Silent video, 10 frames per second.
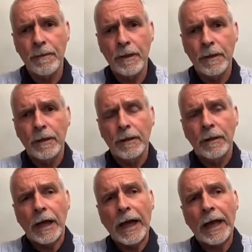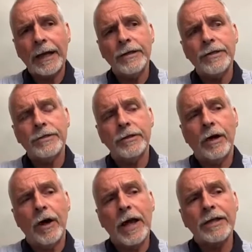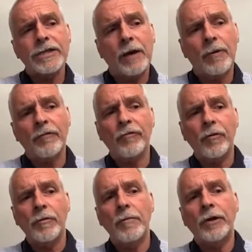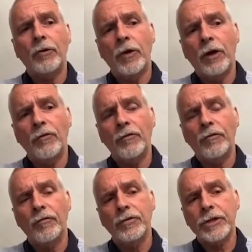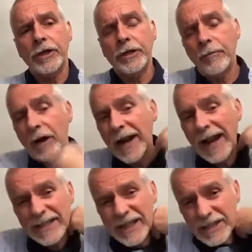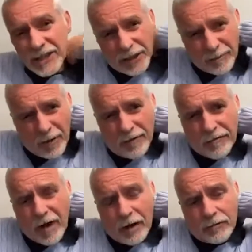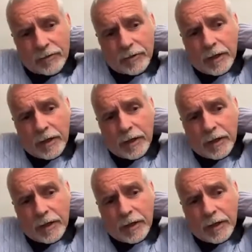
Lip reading: Mm. And I had someone from the mental health team. I had access to them by phone.